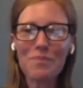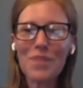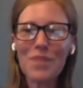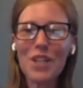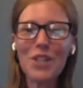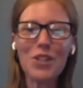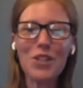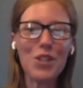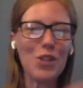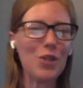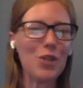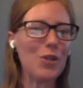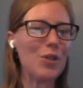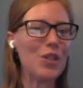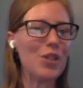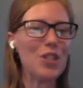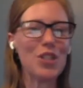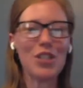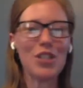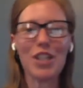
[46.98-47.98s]
to
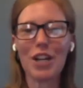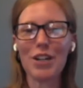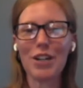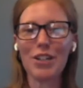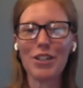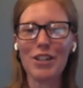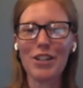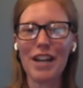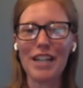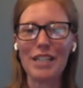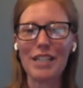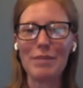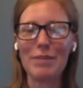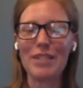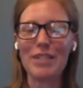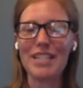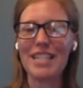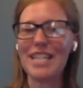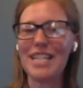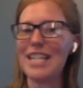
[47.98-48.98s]
share your
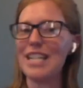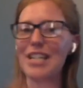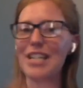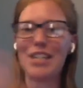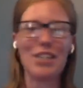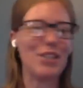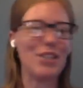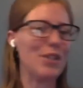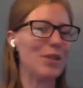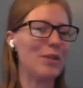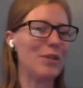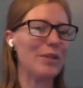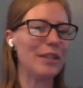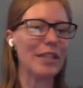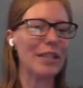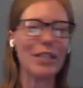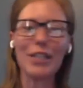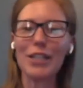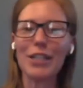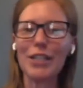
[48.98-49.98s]
expertise, to
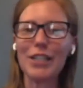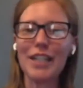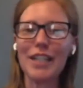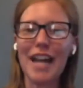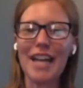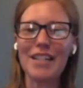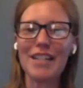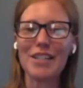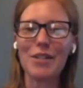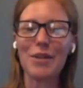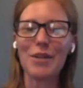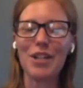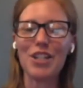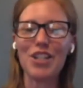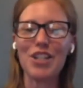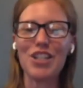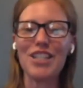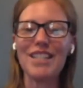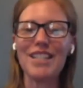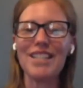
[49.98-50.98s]
learn and ask
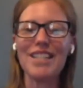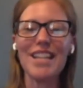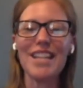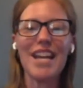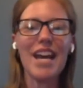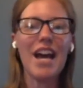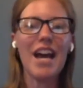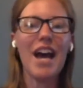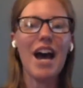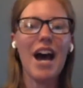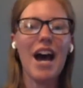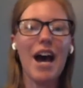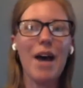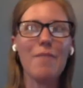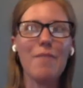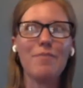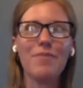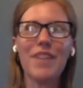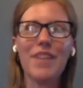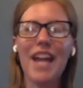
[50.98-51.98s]
questions,
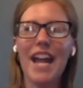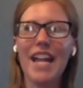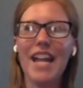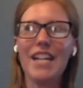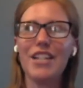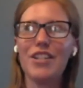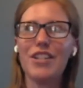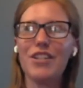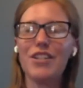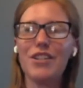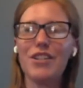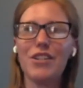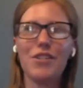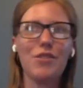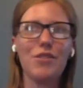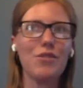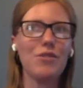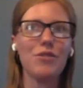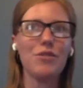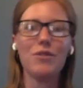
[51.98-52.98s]
and
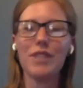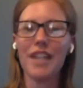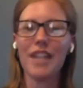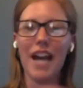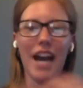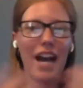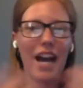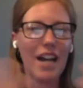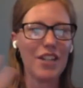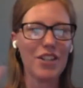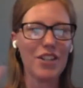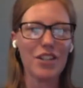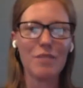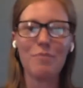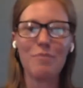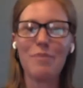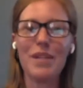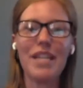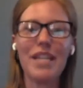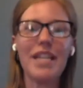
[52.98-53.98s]
to, just
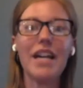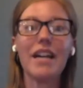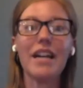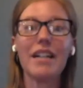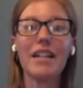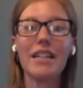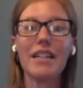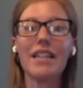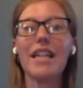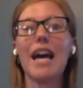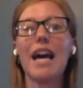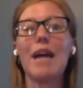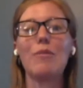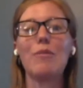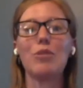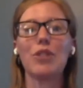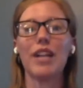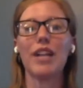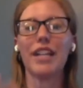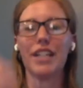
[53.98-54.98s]
be a
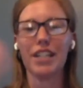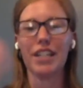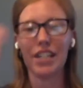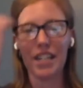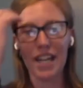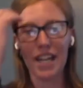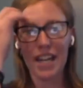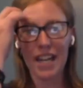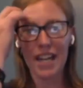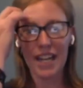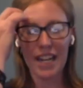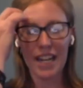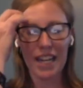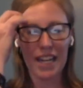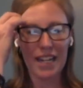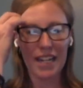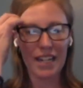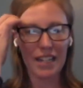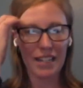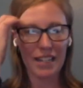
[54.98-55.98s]
collaborator
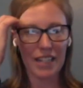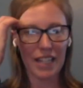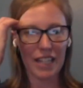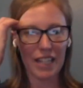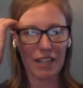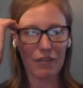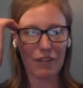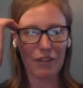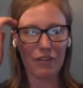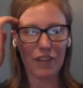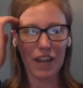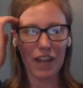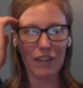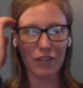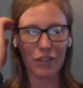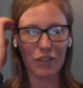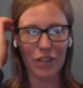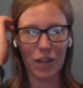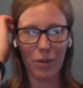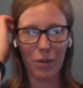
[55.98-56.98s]
in the revival
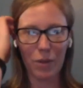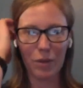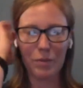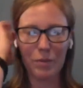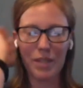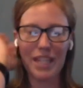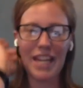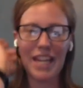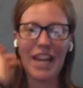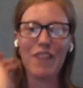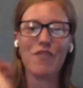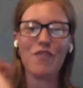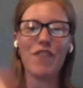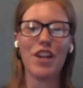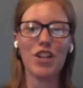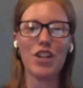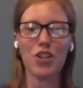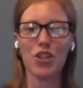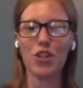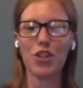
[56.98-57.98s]
that will be
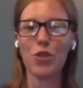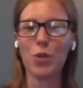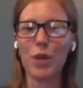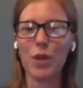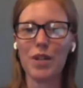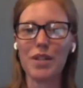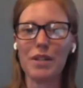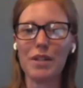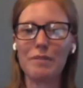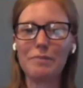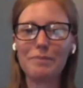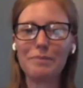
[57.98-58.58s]
adventure tourism.